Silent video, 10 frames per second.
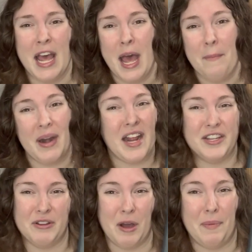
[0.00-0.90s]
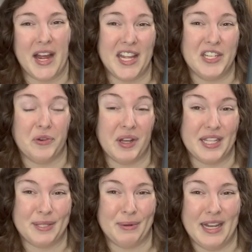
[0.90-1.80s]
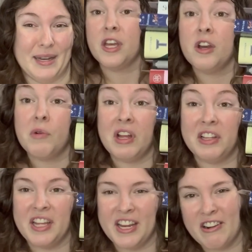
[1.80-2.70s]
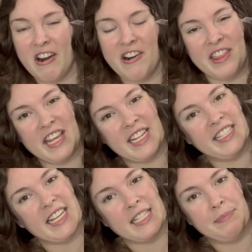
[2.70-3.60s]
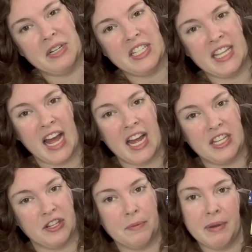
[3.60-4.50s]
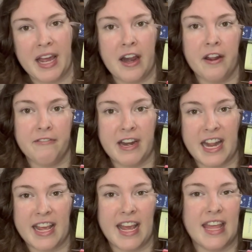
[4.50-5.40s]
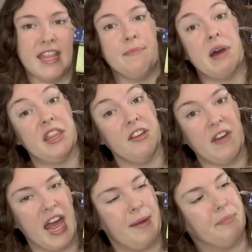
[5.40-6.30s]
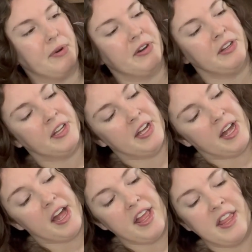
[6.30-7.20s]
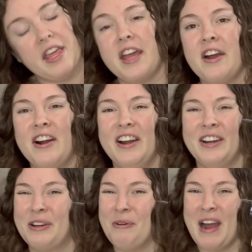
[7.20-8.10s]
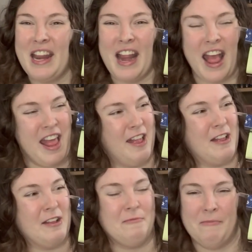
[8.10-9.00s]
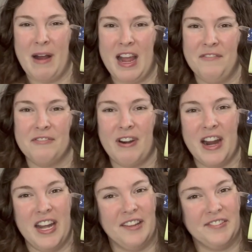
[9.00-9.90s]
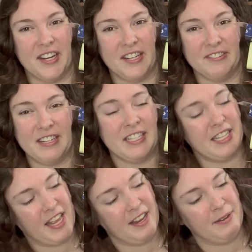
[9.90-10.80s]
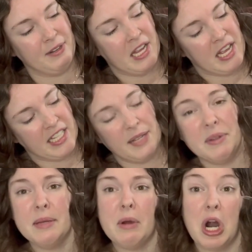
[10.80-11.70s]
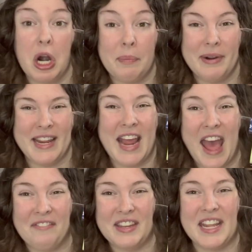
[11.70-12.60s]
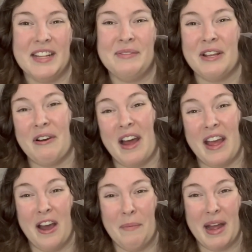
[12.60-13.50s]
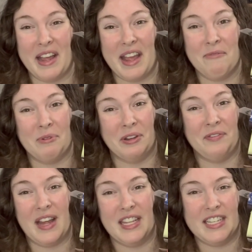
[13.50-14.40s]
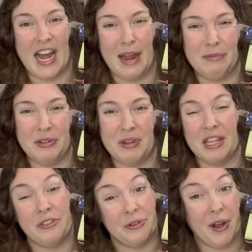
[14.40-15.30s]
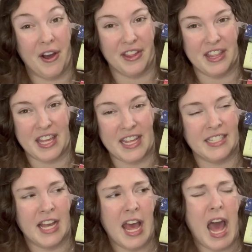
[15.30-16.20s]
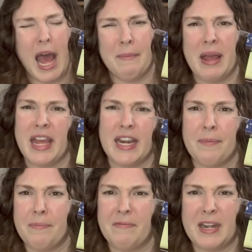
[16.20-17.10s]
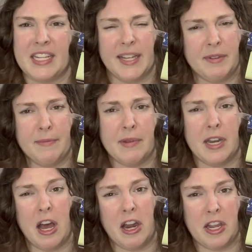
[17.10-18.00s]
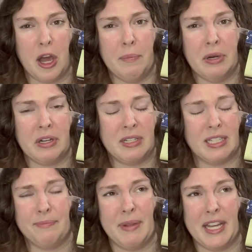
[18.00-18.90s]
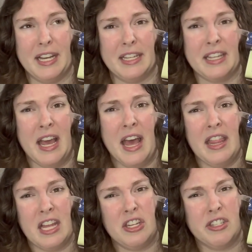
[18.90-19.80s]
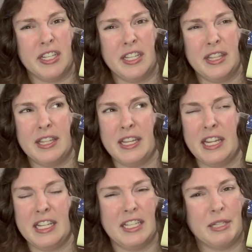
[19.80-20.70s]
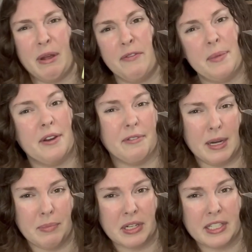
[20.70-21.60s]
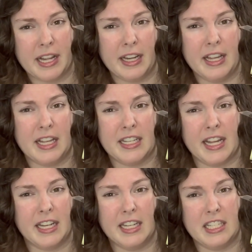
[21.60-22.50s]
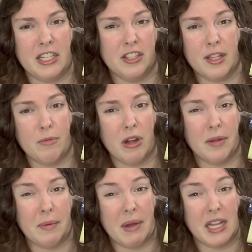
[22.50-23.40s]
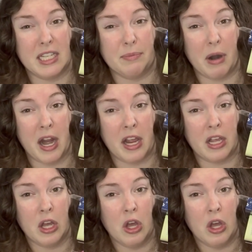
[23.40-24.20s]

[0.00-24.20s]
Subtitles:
but I do hope I enjoy this one. Well, here are the 6 books I do plan on reading in the month of April. They are quite a wide variety of genres, and some of them are pretty hefty, so I hope I will find the time to get through all of these. I may end up reading some of them in an audiobook just because that's usually the easiest way for me to read books lately, because I can listen to them while I'm on my lunch break